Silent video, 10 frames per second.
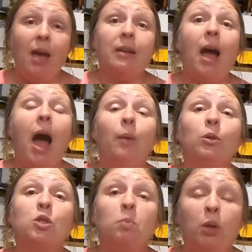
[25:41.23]
Now I will
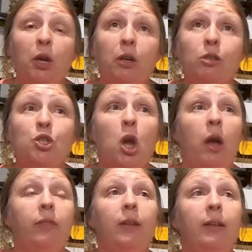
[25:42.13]
splurge
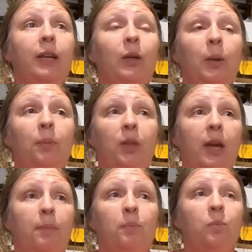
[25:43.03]
on the little
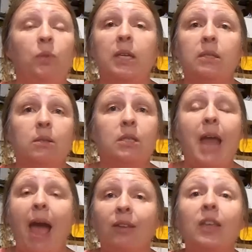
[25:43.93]
the the
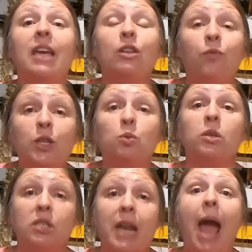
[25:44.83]
snack, the individual
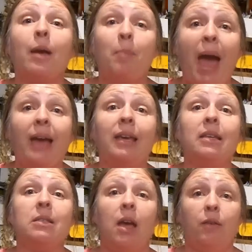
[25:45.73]
snack
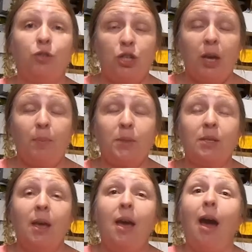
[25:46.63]
baggies of chips.
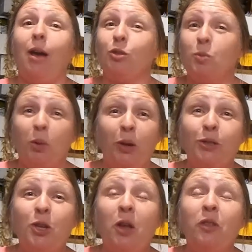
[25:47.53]
I'll
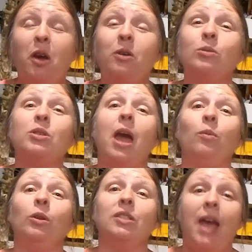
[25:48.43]
splurge on those and
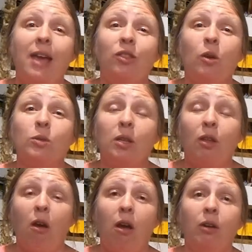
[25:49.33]
we'll take those
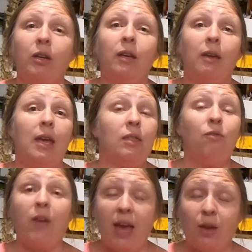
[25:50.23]
along in the
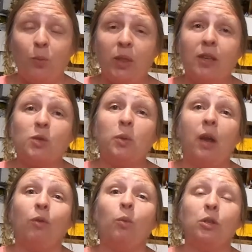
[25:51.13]
van with us
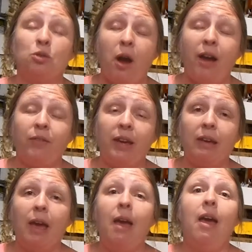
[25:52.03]
whenever we're
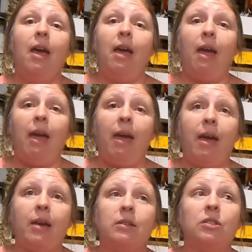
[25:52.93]
driving
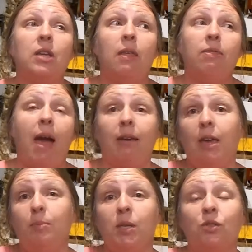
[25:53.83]
and that
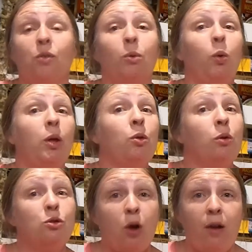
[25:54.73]
keeps us from going through
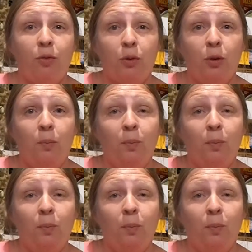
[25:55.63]
a drive-through.